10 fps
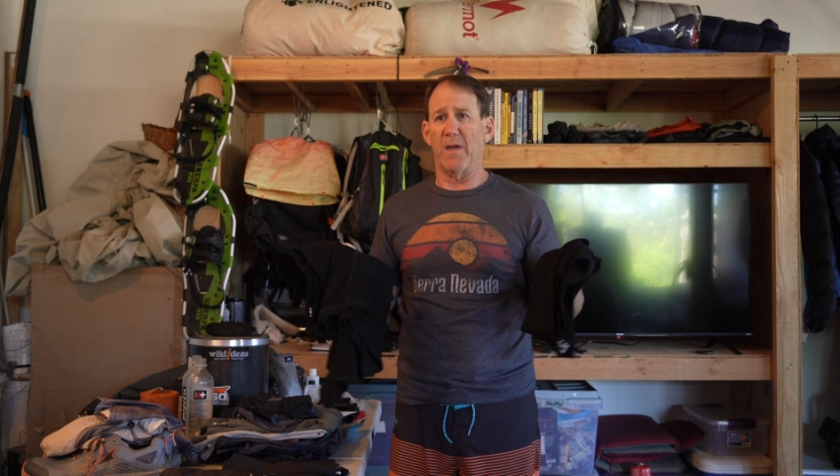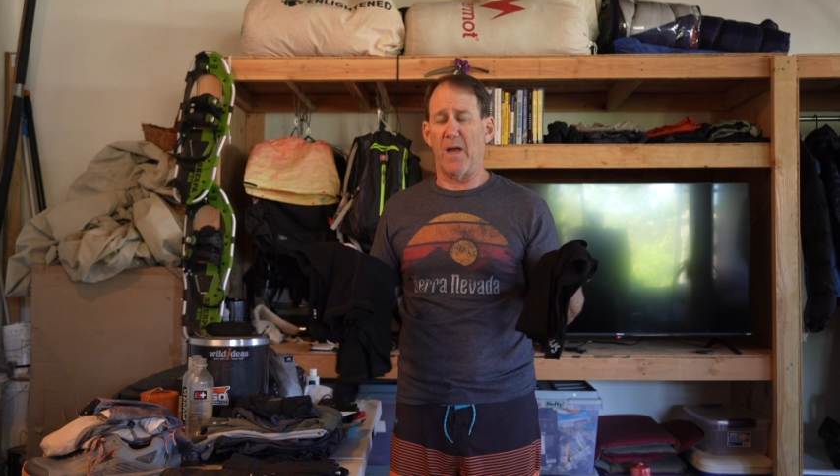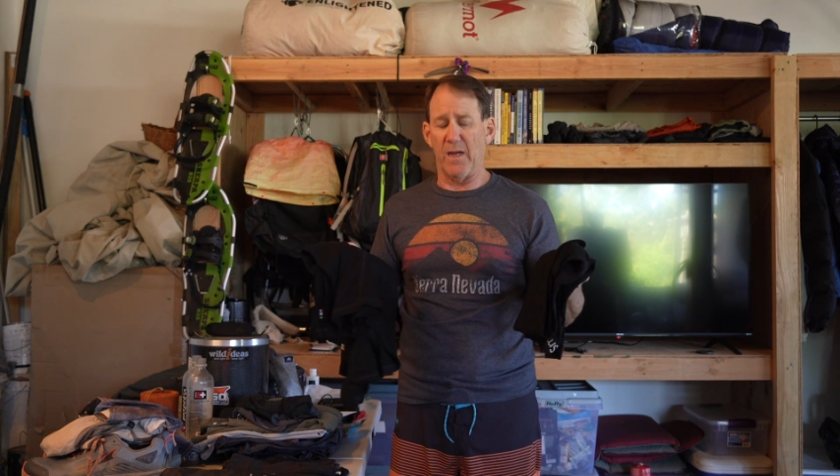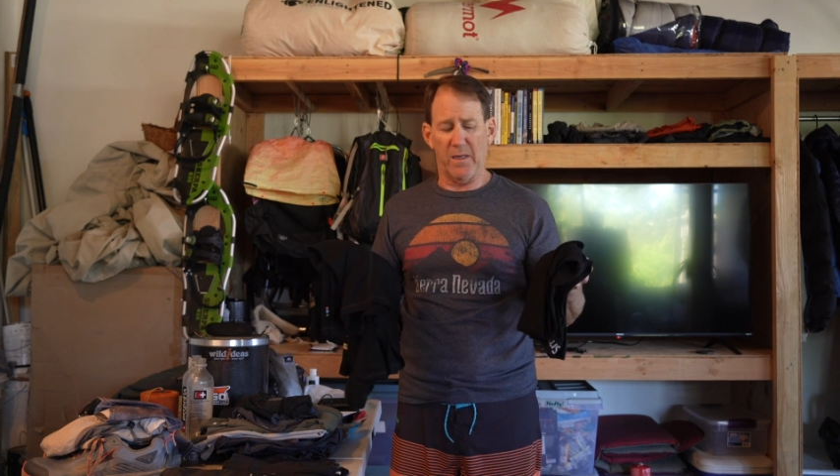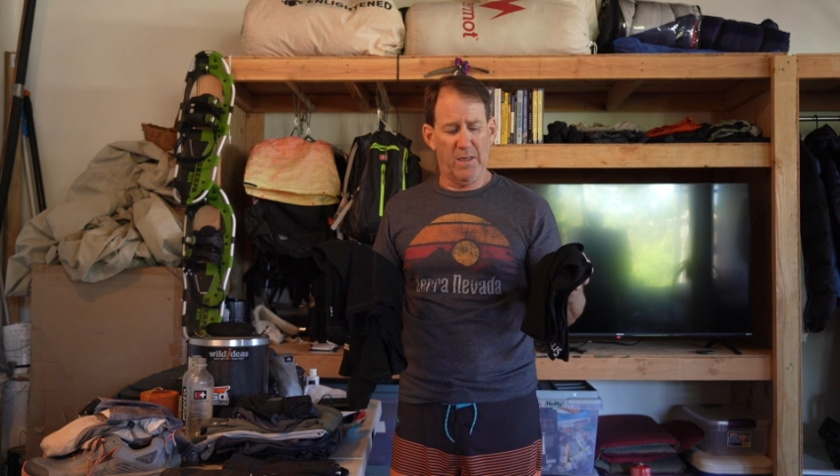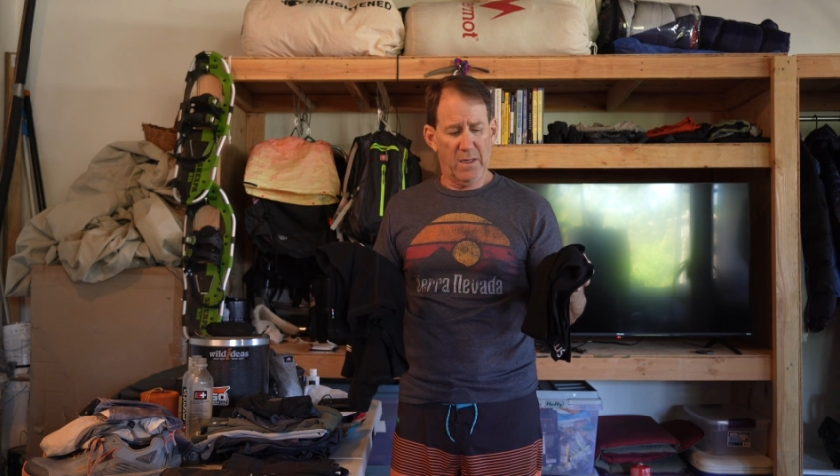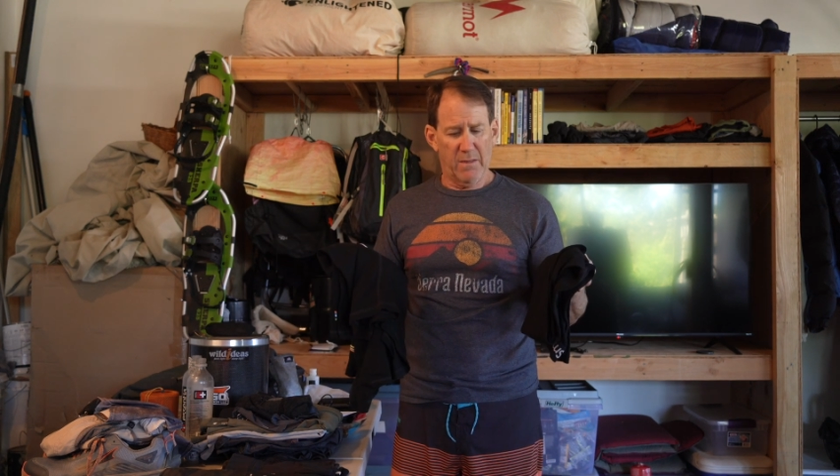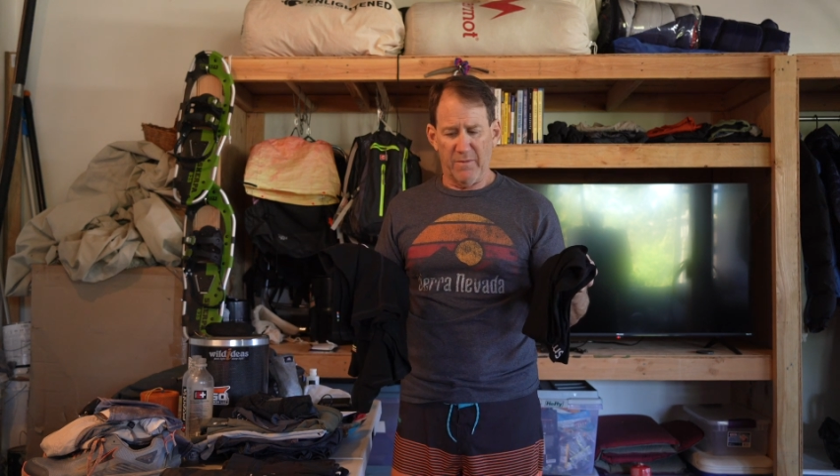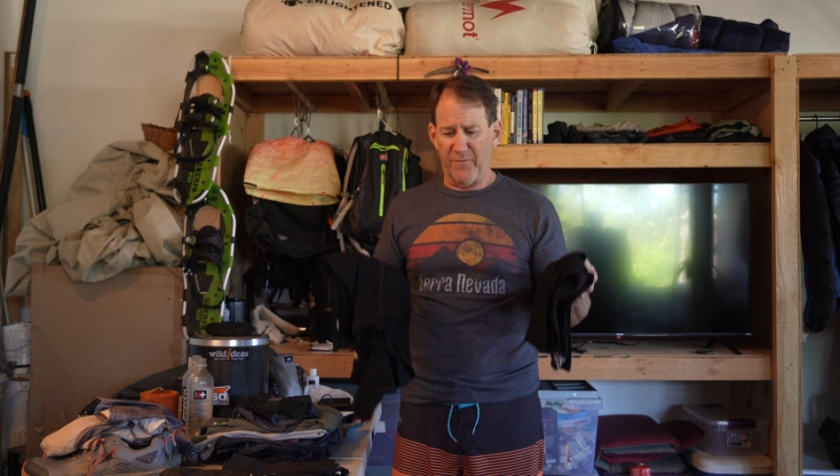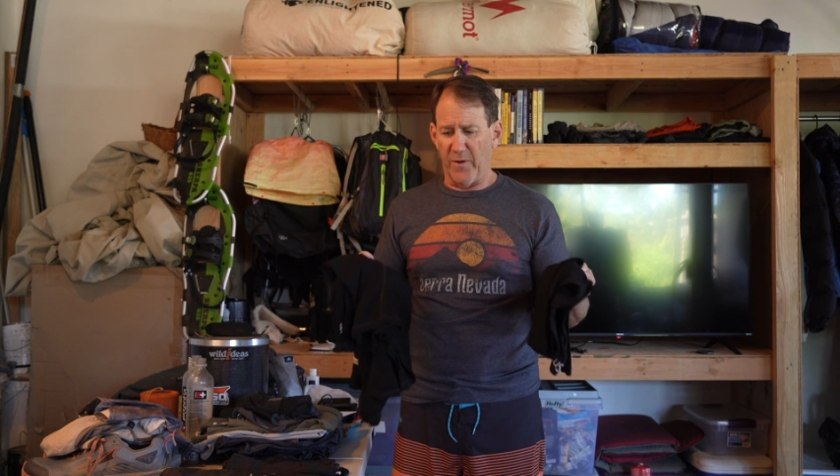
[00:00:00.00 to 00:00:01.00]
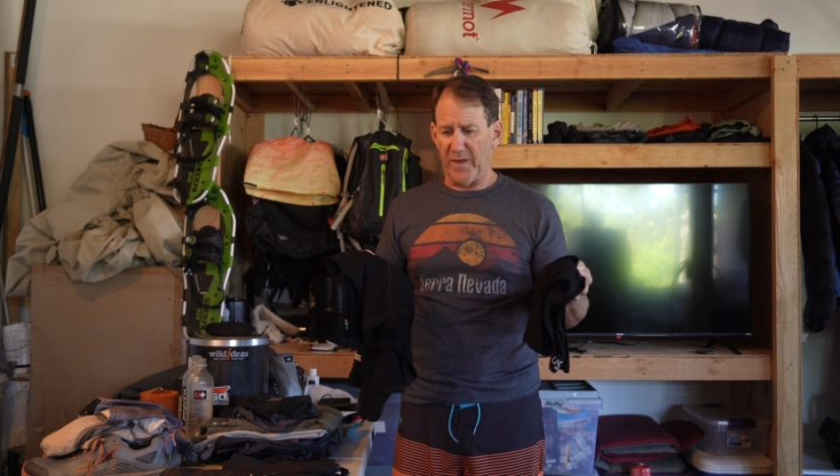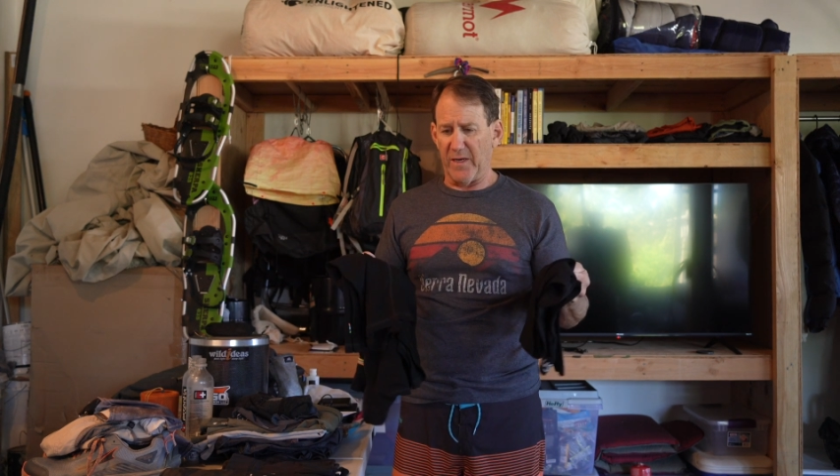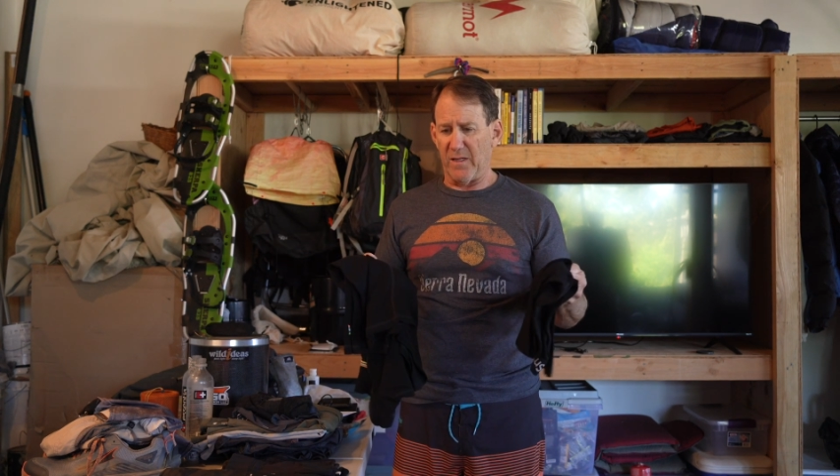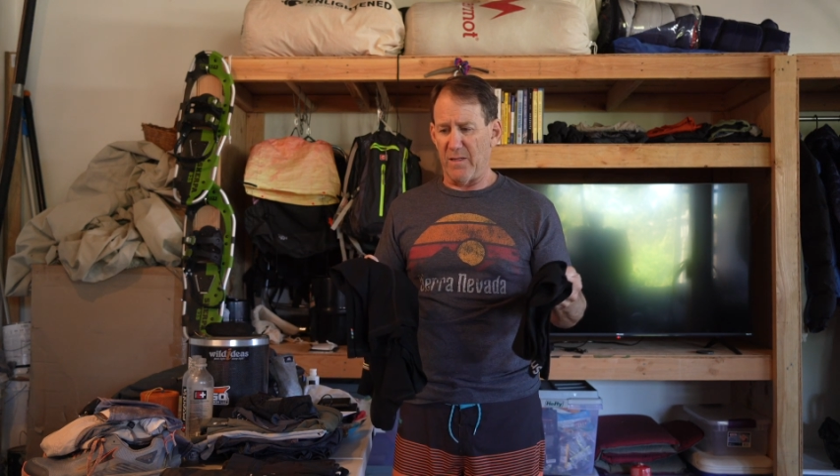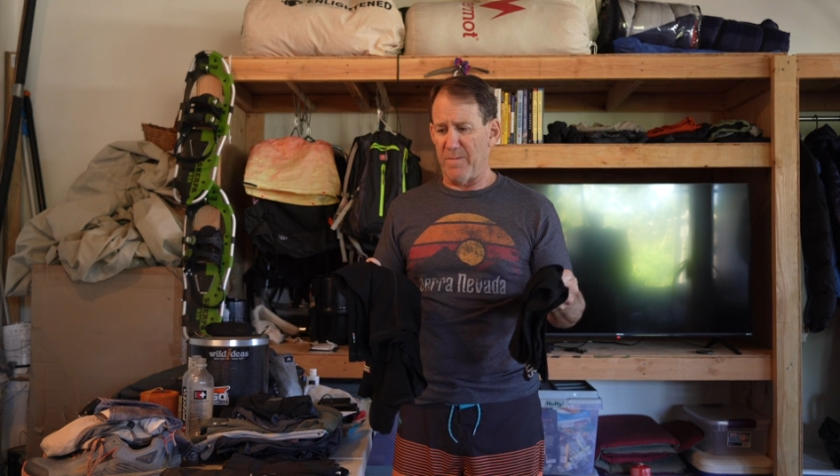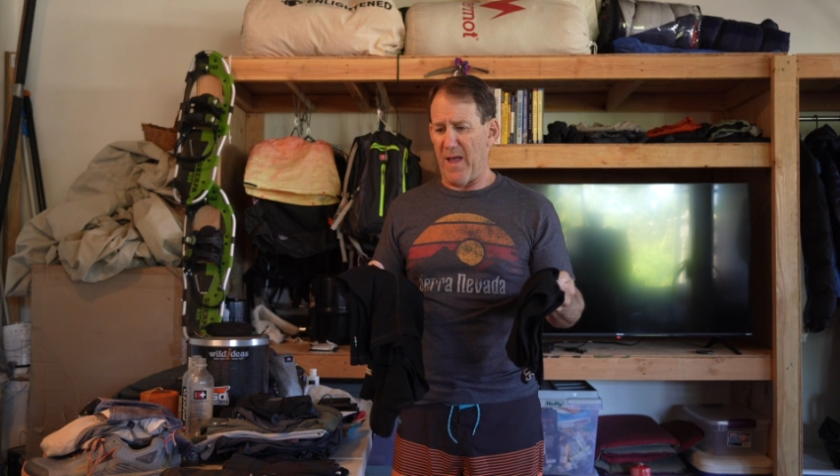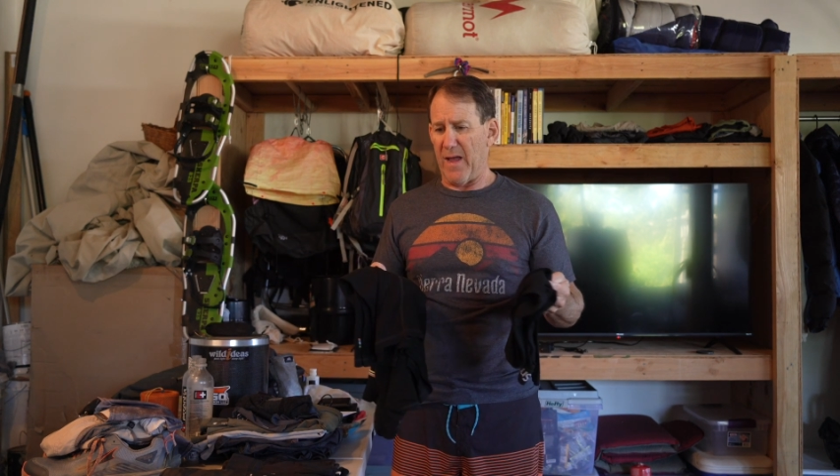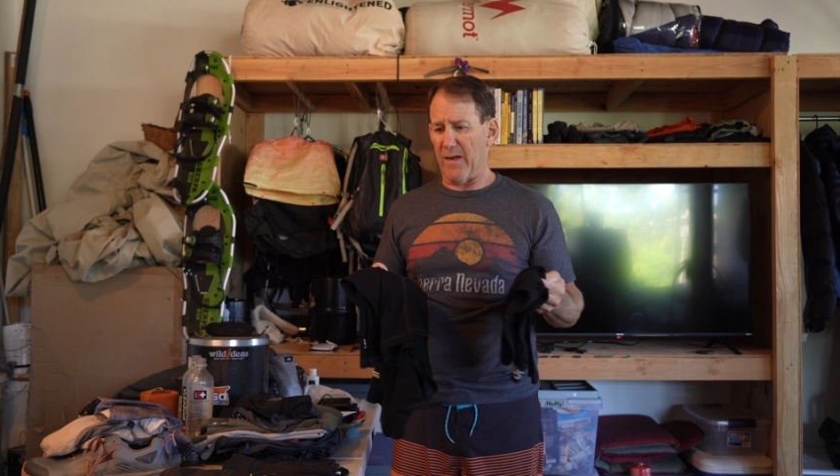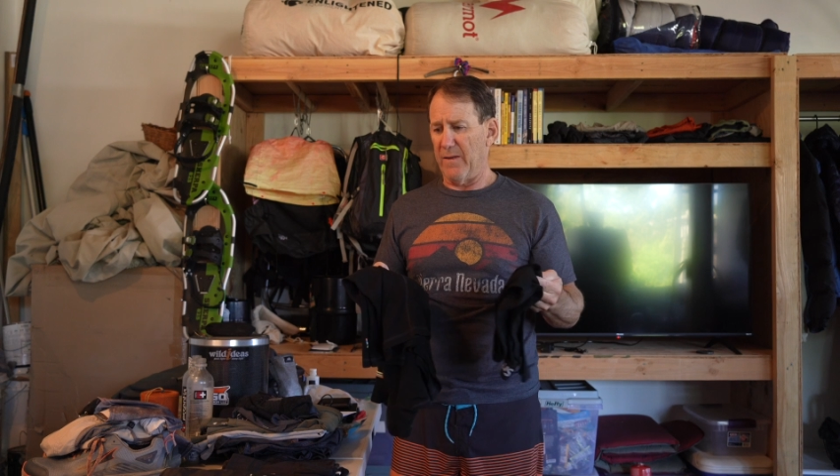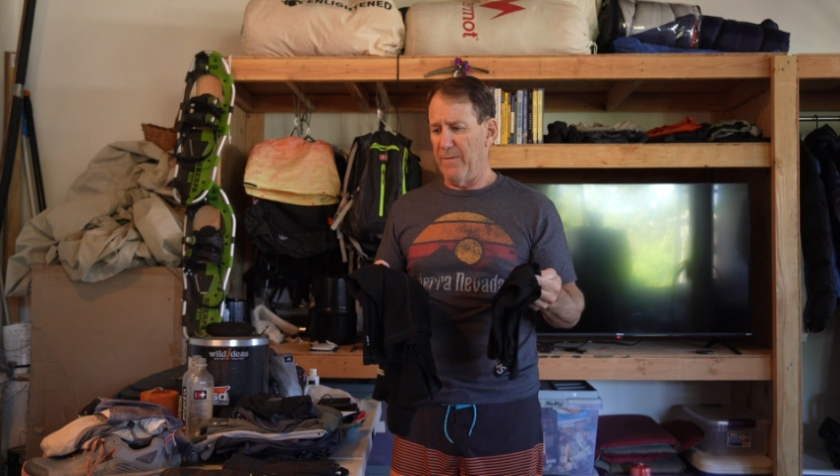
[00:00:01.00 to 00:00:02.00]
night before I get in the bag,